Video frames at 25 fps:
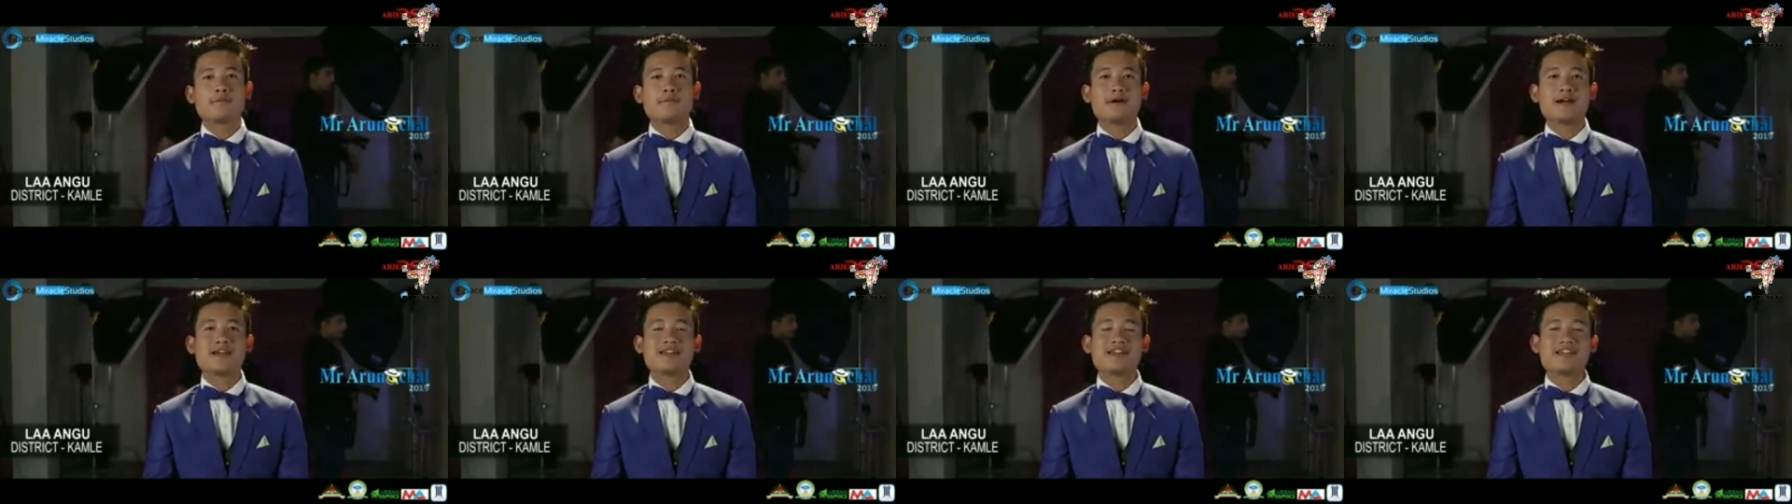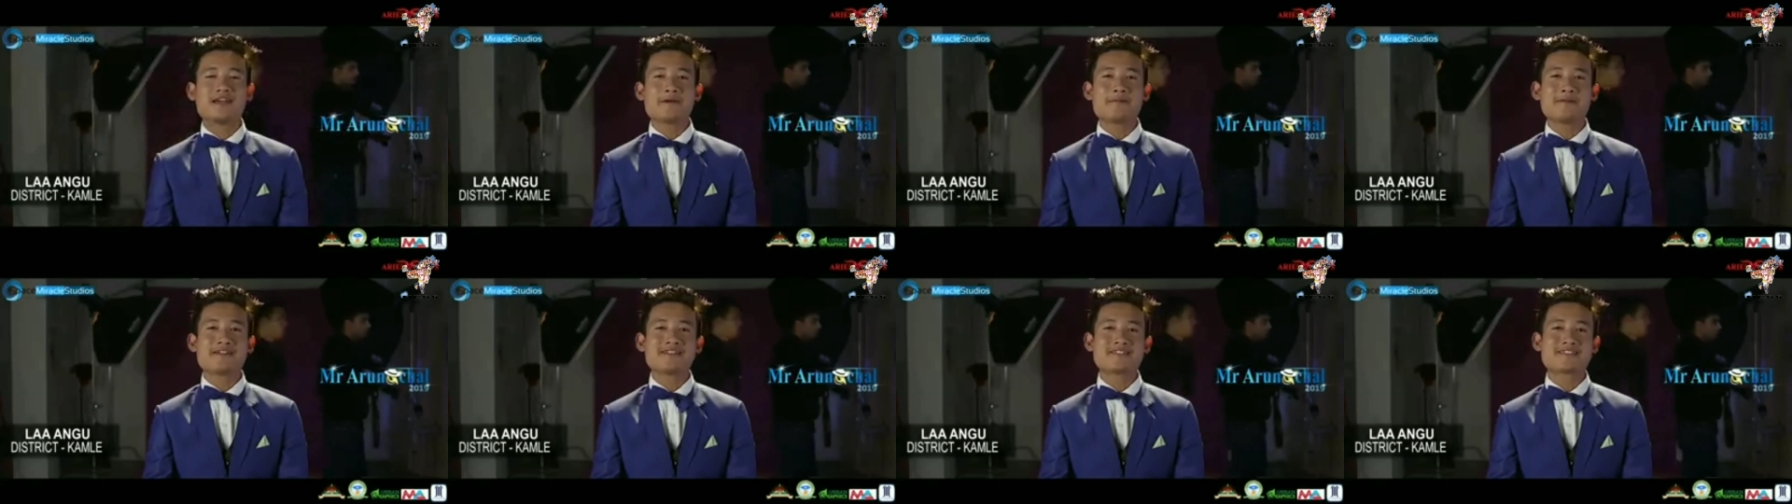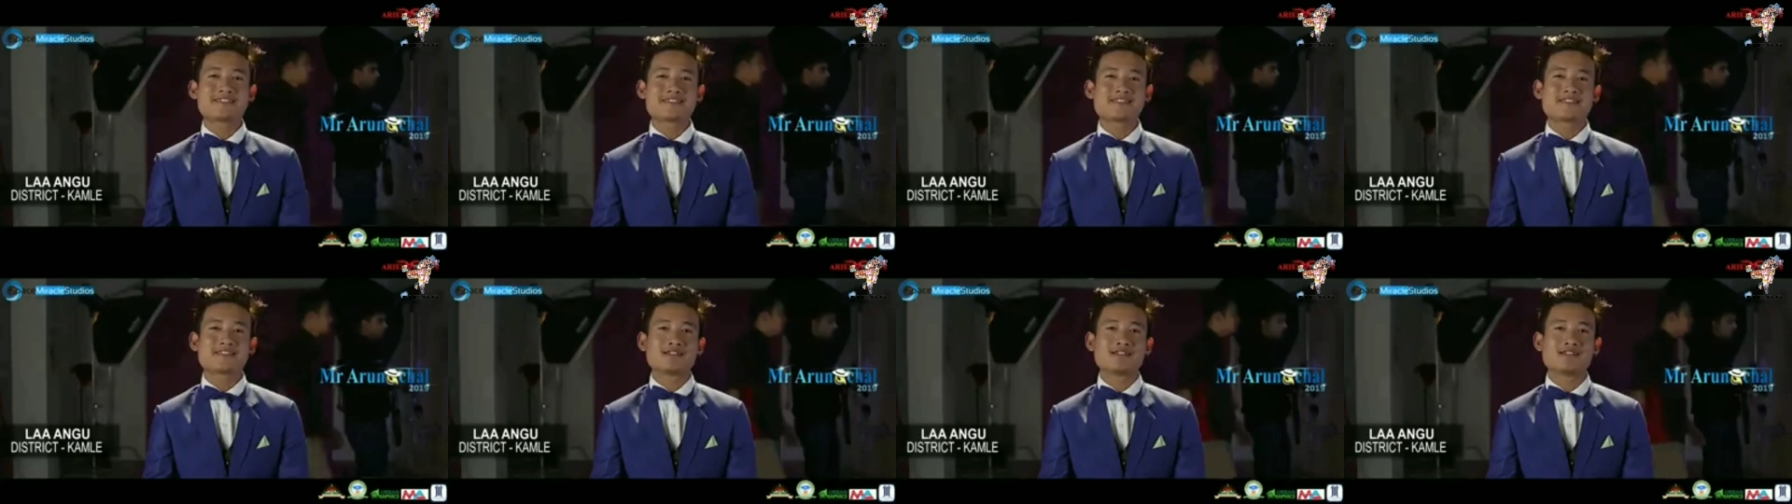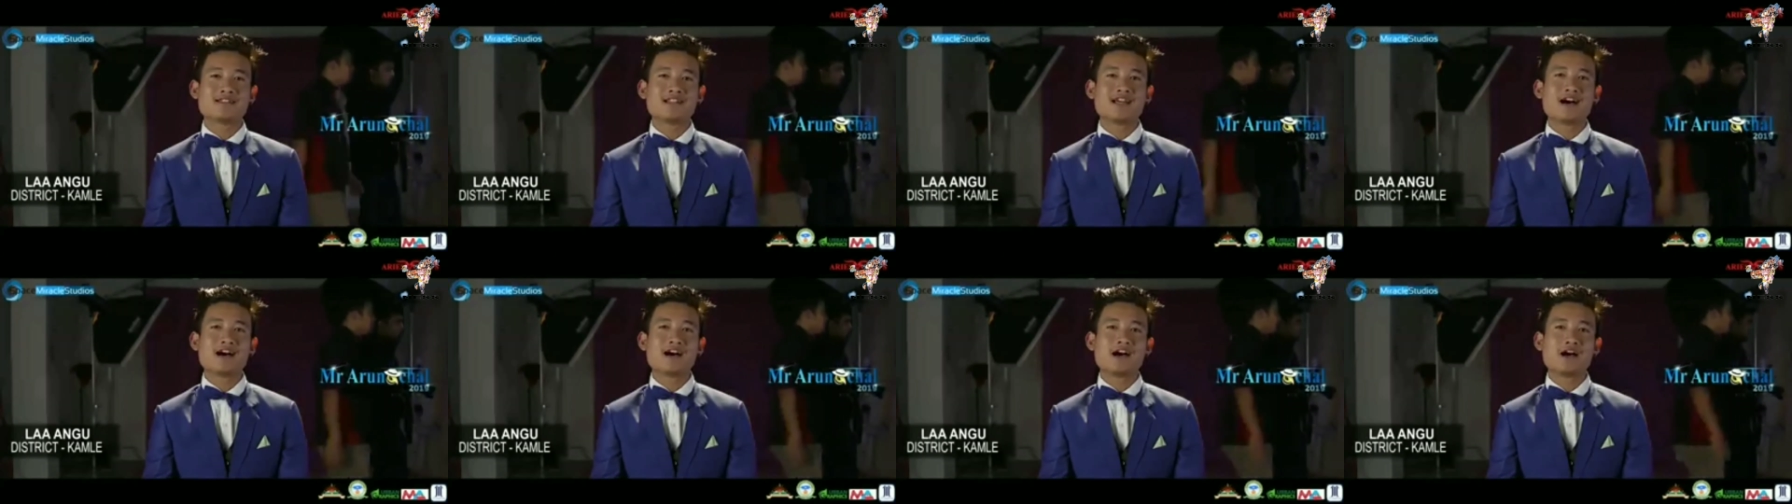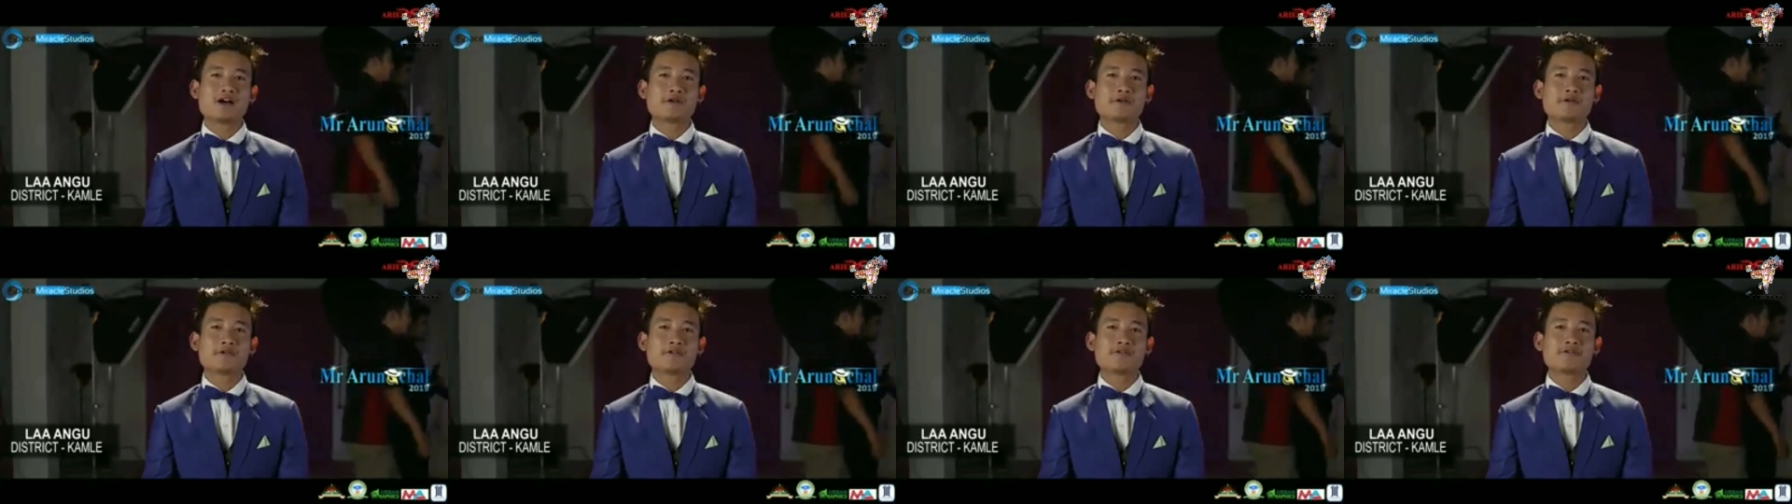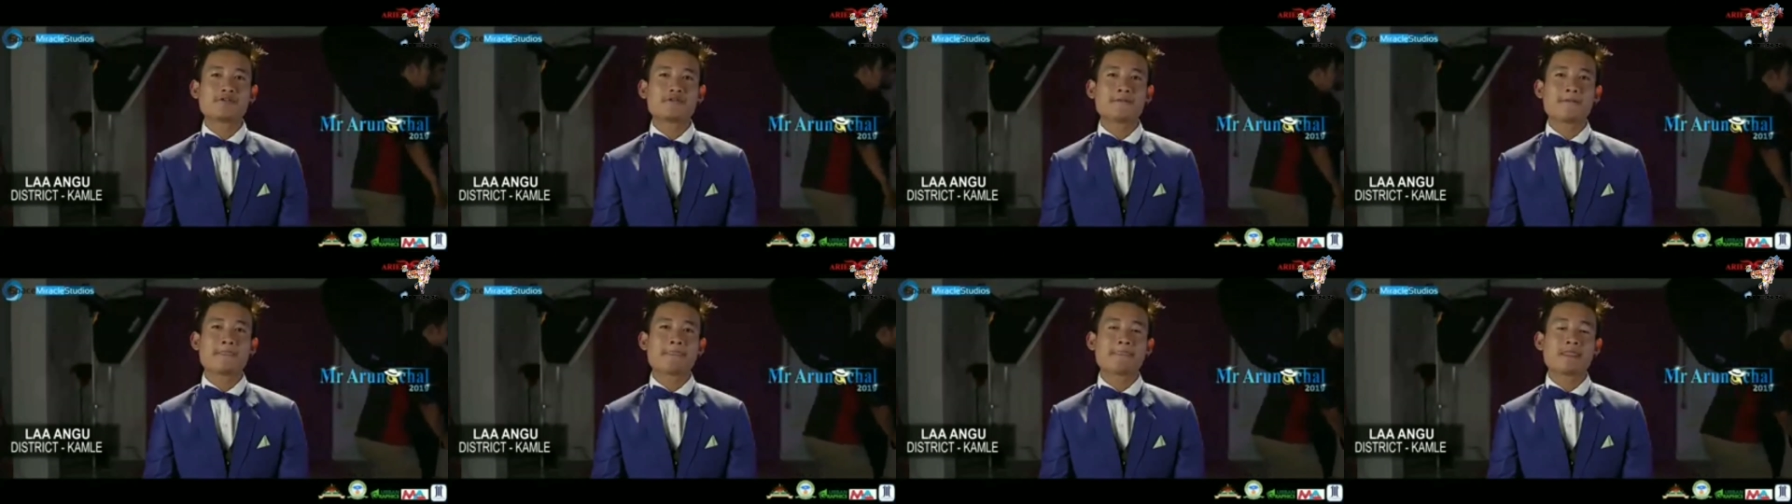My name is Langu